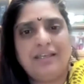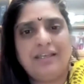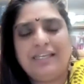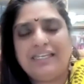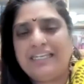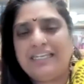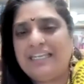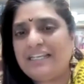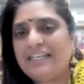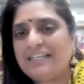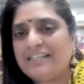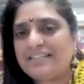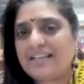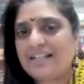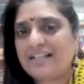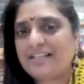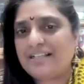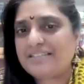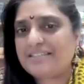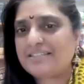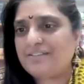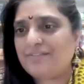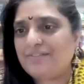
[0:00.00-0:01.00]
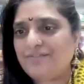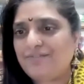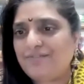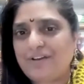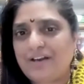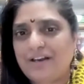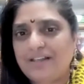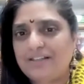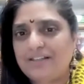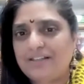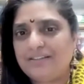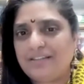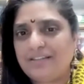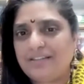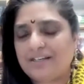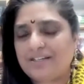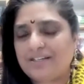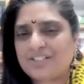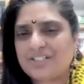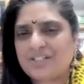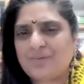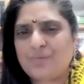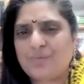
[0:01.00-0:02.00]
He tells the father,
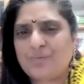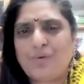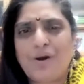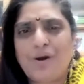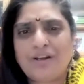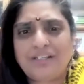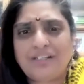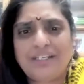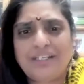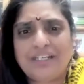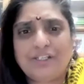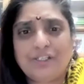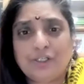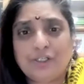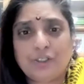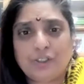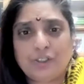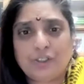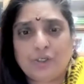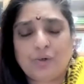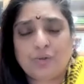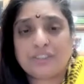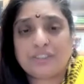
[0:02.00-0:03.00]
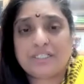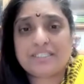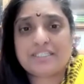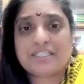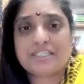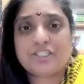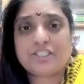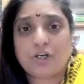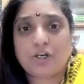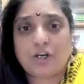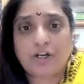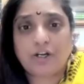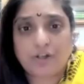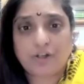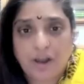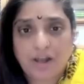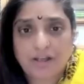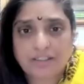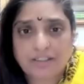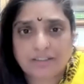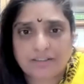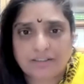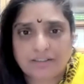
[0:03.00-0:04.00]
Daksha, what did you do? This is your
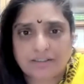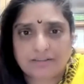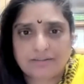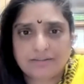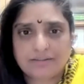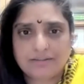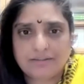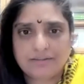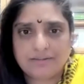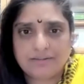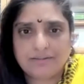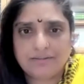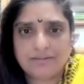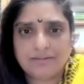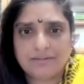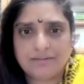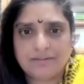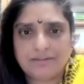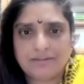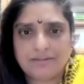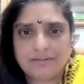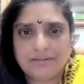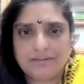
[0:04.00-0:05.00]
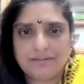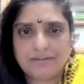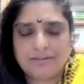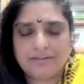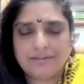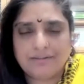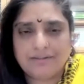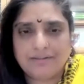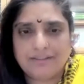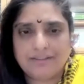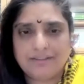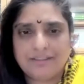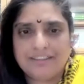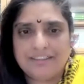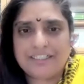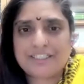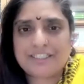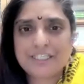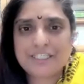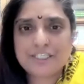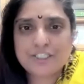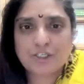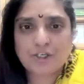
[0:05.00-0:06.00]
daughter.
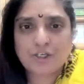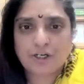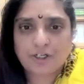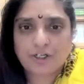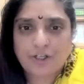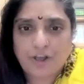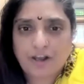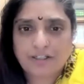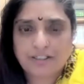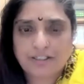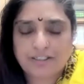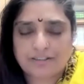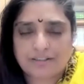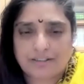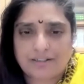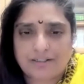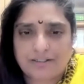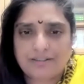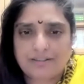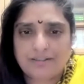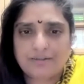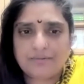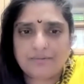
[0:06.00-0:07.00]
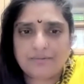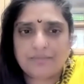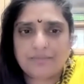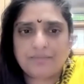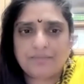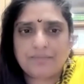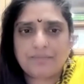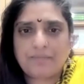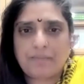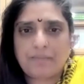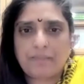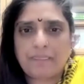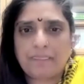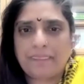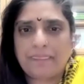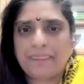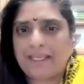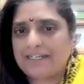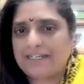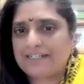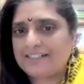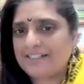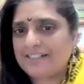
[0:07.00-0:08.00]
This is your daughter.
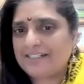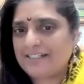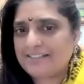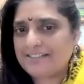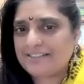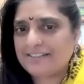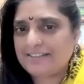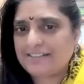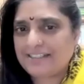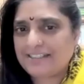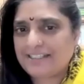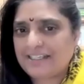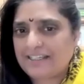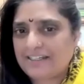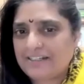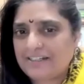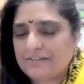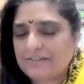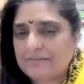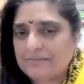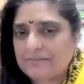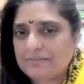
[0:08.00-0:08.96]
Daksha doesn't care.